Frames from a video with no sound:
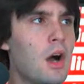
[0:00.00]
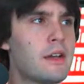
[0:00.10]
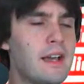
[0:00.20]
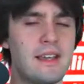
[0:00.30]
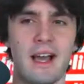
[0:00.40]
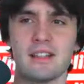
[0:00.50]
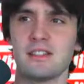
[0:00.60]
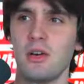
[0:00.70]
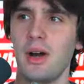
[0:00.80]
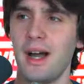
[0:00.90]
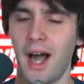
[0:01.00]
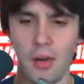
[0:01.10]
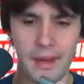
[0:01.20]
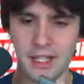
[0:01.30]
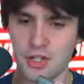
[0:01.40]
Okay, yeah, so I'll
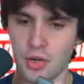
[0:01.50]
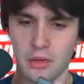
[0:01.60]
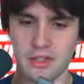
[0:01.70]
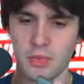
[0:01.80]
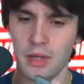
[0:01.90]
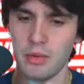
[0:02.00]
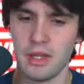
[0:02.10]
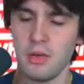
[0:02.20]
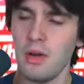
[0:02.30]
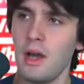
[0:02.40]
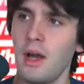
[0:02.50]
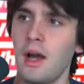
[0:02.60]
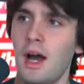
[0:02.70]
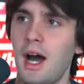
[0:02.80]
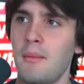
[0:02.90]
make it short and sweet with you.
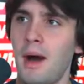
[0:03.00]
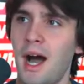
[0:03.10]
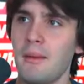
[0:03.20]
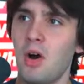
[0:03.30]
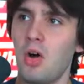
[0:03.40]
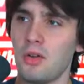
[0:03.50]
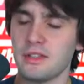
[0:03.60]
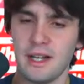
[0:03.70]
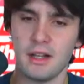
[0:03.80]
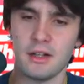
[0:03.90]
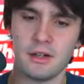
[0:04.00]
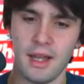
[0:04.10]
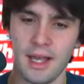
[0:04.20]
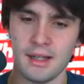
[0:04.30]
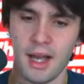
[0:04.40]
I'm a wholesaler,
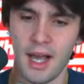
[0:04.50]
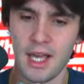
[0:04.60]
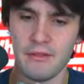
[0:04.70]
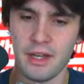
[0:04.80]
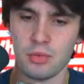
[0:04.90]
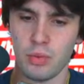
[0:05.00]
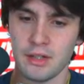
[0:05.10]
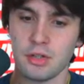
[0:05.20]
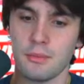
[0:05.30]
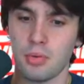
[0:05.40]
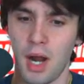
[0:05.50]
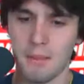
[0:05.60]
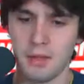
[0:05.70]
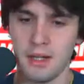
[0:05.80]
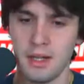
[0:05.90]
and I have a rental
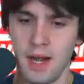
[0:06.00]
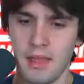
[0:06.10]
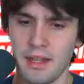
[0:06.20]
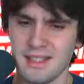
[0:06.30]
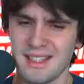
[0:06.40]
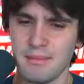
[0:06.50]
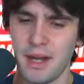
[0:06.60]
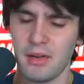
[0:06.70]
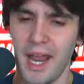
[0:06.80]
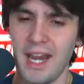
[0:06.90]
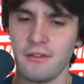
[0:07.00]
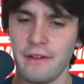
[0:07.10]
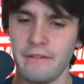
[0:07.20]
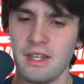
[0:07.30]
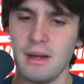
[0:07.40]
property. I think it's getting about
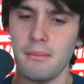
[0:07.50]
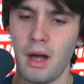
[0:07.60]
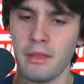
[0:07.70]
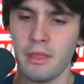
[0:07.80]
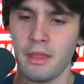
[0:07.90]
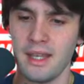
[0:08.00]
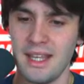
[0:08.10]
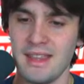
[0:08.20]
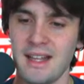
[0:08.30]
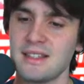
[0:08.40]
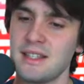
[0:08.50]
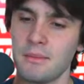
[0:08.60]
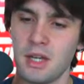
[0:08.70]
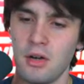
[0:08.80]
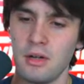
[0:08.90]
$850 a month in that
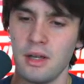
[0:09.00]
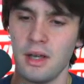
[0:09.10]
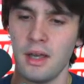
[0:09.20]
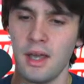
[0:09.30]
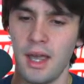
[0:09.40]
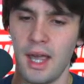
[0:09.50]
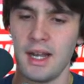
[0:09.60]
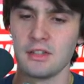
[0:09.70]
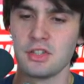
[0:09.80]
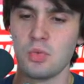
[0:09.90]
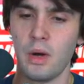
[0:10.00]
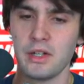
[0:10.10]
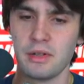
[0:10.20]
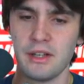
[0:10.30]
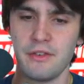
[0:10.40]
zip code, and I was just
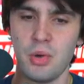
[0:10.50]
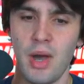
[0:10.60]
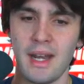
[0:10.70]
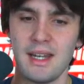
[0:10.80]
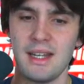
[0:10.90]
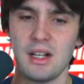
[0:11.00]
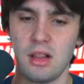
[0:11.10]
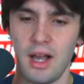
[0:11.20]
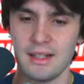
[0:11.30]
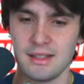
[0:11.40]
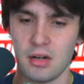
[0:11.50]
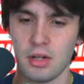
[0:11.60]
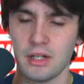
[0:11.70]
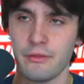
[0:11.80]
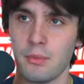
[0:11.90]
wondering if you had any clients that are
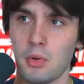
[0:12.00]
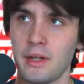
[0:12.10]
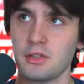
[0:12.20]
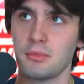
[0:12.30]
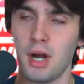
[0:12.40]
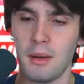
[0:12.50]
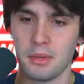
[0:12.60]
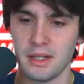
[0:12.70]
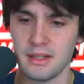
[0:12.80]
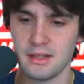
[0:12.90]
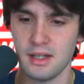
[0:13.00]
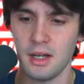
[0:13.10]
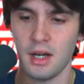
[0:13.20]
looking for more rental properties.